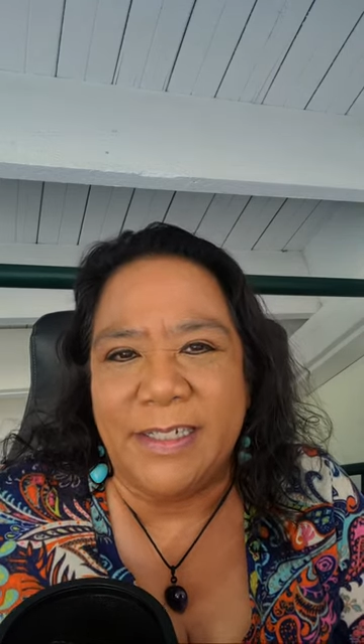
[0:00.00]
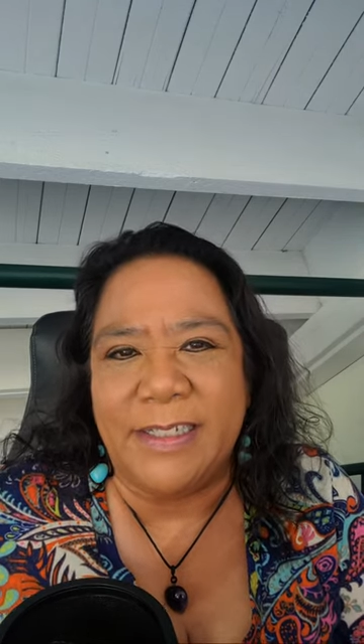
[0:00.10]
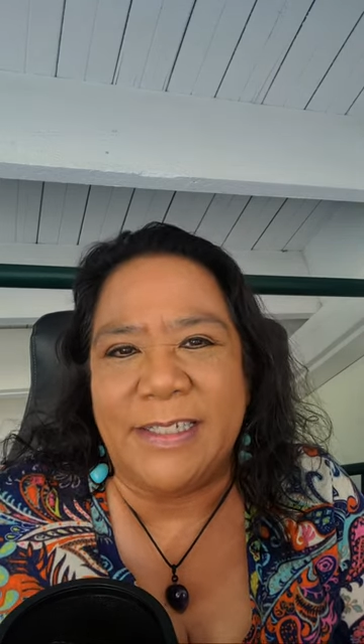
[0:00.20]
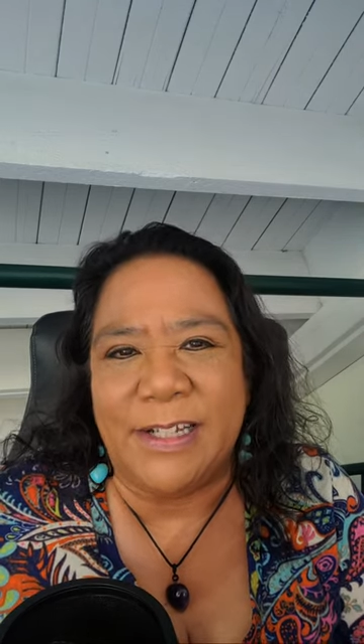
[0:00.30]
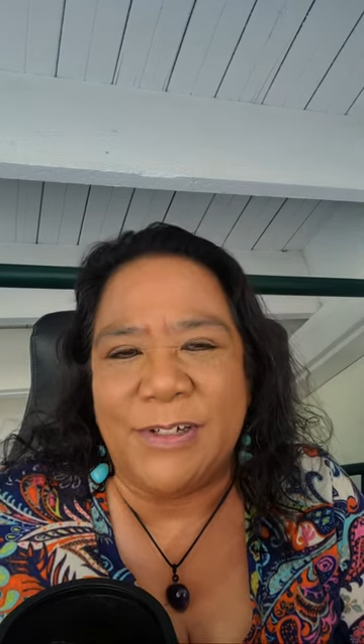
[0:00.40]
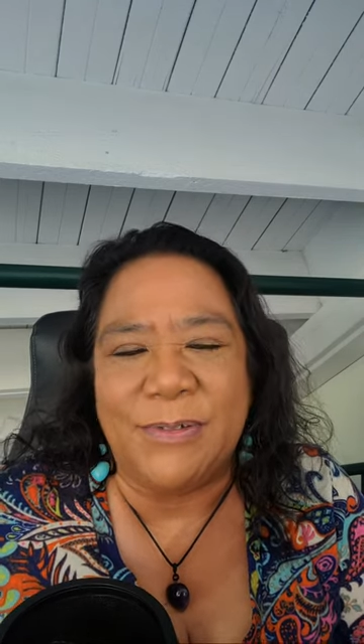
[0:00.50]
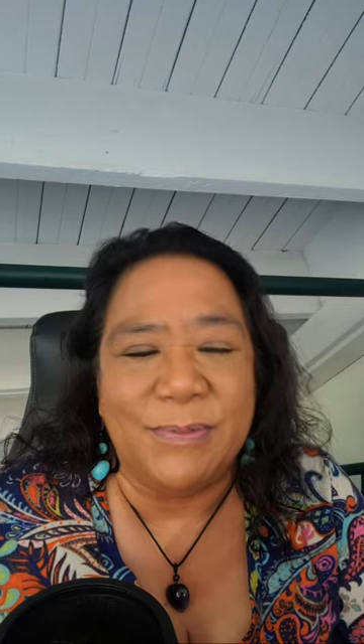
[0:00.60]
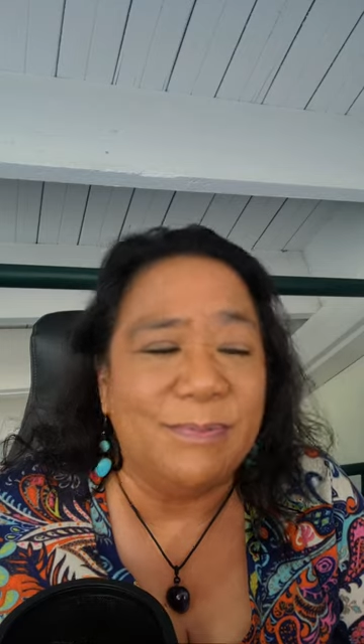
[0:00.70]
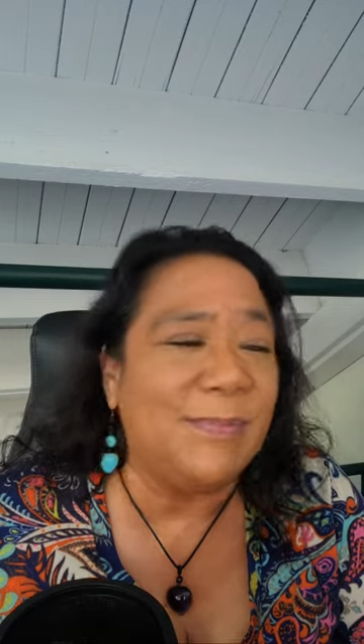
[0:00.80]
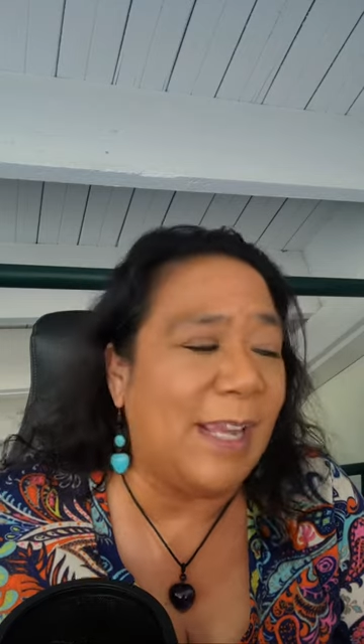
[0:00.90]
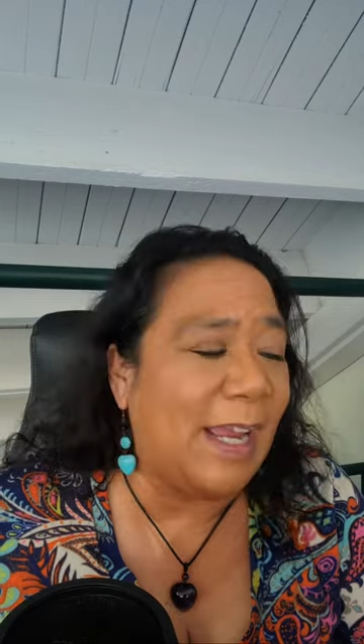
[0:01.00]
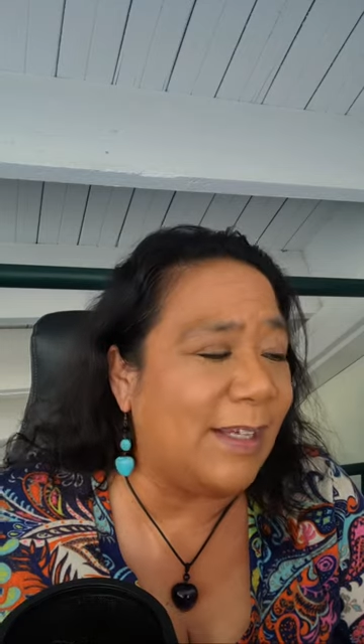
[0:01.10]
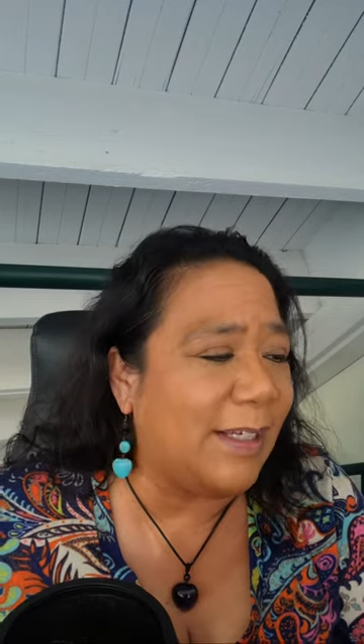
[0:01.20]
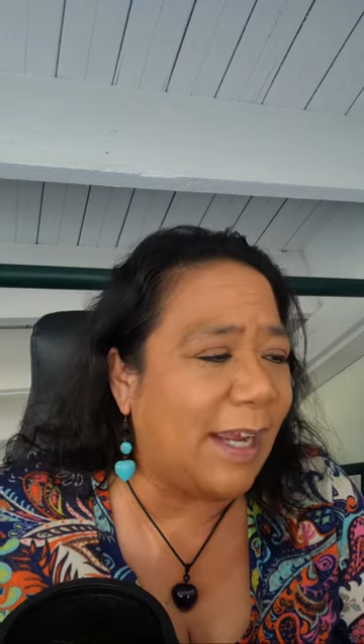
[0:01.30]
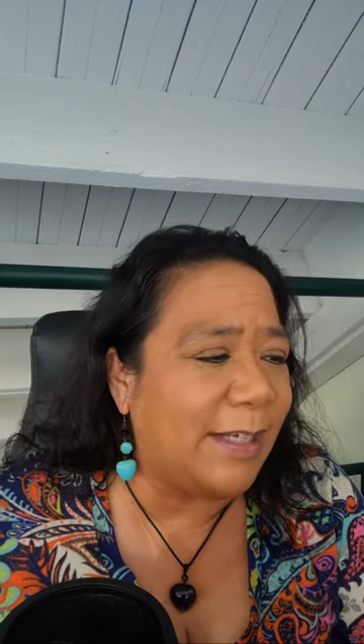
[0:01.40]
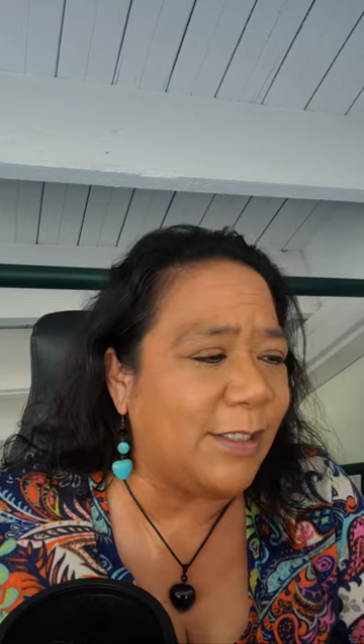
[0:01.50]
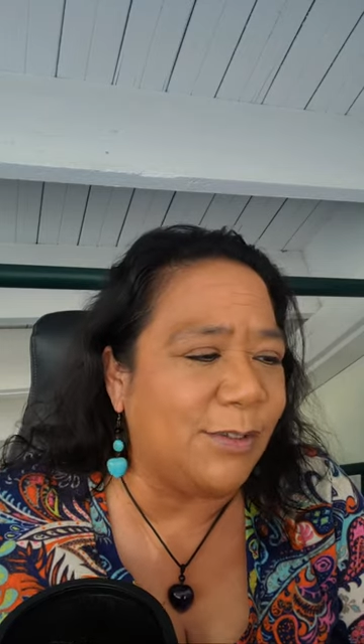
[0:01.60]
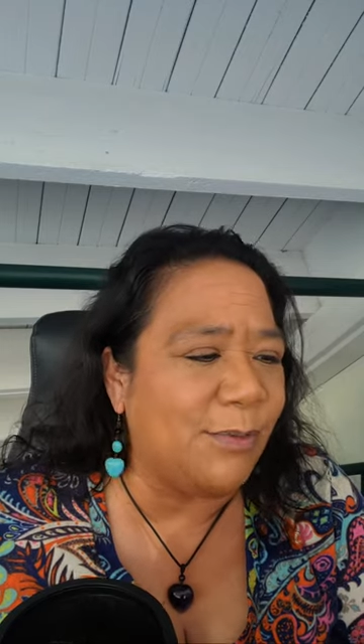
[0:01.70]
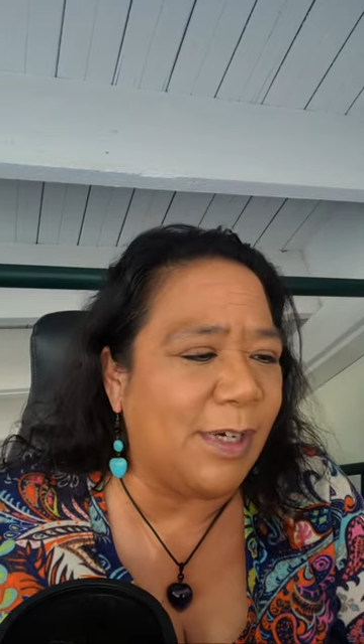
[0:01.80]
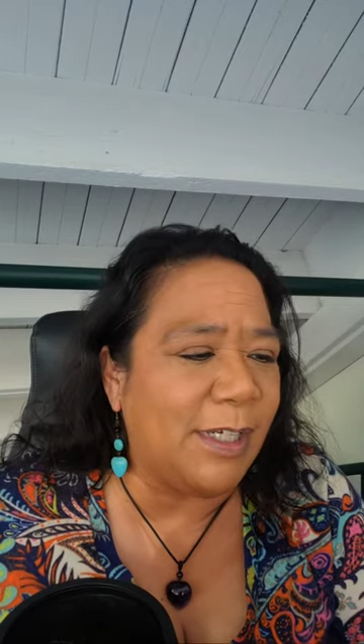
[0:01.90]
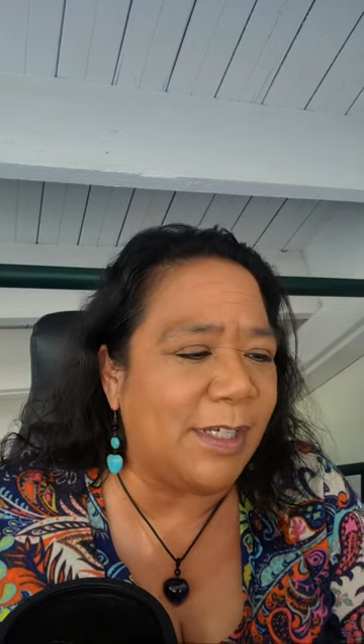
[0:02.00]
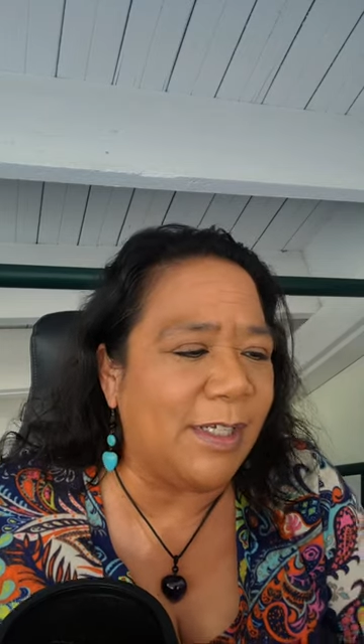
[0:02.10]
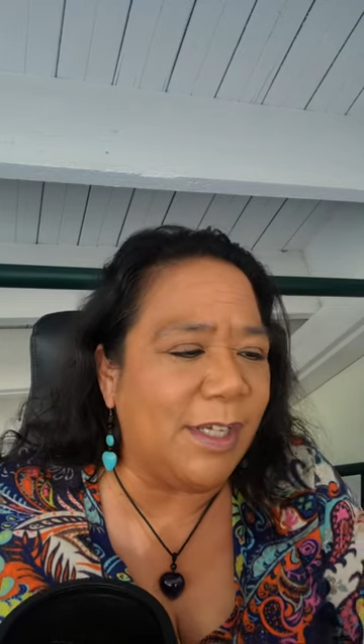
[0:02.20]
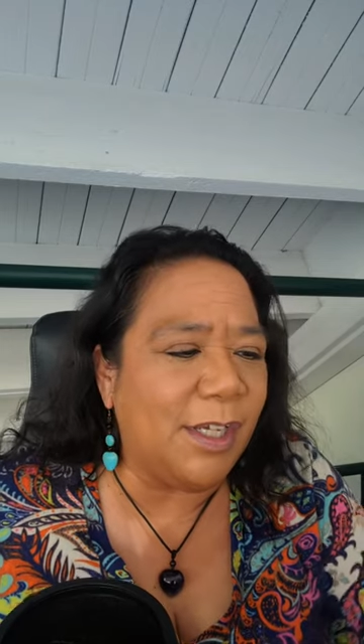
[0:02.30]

So, yeah, I just want to